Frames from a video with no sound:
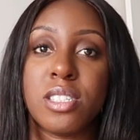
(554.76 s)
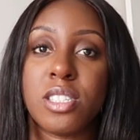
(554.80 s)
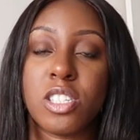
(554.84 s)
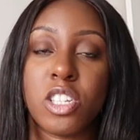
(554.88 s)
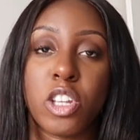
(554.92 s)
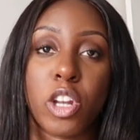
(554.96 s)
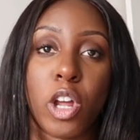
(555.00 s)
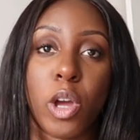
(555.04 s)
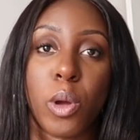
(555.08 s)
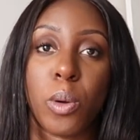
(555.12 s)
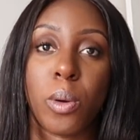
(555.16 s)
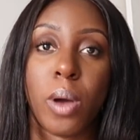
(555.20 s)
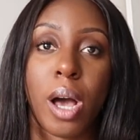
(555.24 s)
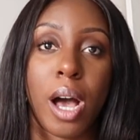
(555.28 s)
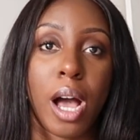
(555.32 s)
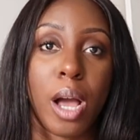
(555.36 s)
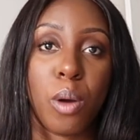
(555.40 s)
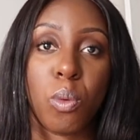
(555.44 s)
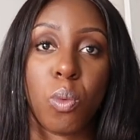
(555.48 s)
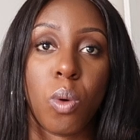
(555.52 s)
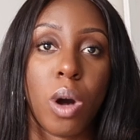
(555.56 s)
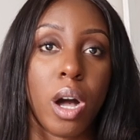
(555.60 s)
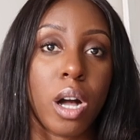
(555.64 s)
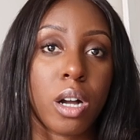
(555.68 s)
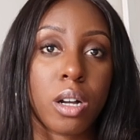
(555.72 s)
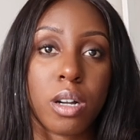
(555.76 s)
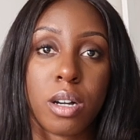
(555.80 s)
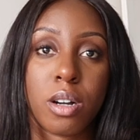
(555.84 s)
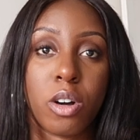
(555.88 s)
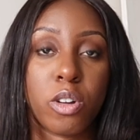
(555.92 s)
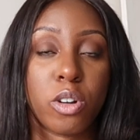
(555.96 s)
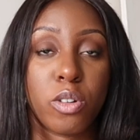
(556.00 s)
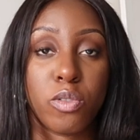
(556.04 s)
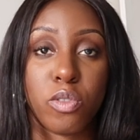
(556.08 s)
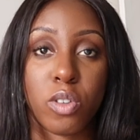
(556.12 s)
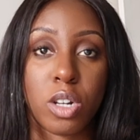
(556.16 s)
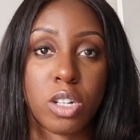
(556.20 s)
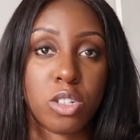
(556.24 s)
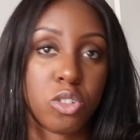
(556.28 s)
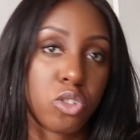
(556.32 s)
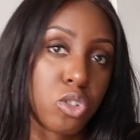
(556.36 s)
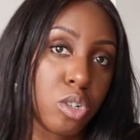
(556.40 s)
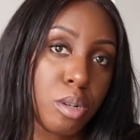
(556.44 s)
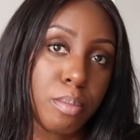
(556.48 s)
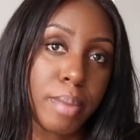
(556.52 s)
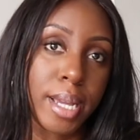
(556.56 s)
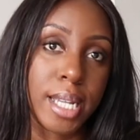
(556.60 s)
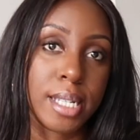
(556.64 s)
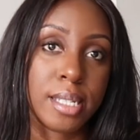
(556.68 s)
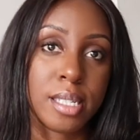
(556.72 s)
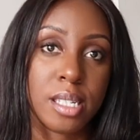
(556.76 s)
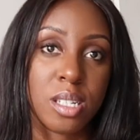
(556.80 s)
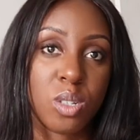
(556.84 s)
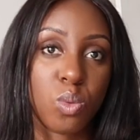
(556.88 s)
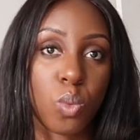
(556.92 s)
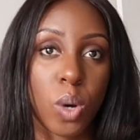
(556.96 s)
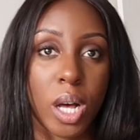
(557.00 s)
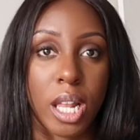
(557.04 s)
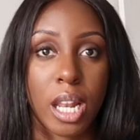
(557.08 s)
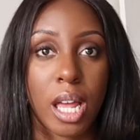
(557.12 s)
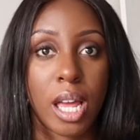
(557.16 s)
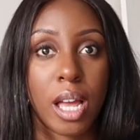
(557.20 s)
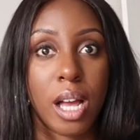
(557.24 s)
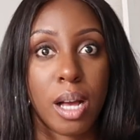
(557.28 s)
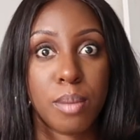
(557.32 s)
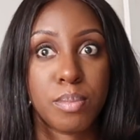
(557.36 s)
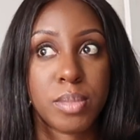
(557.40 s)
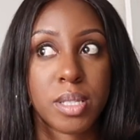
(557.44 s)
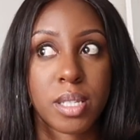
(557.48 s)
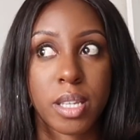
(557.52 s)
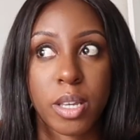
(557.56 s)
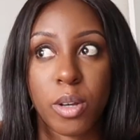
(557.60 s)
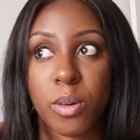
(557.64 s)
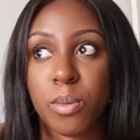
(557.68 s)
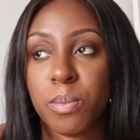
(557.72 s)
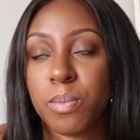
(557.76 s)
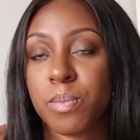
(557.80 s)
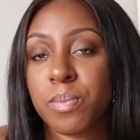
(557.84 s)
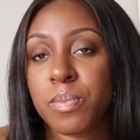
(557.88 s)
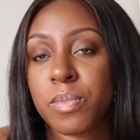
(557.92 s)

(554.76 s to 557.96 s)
you know, I work on a voluntary basis while I upskill.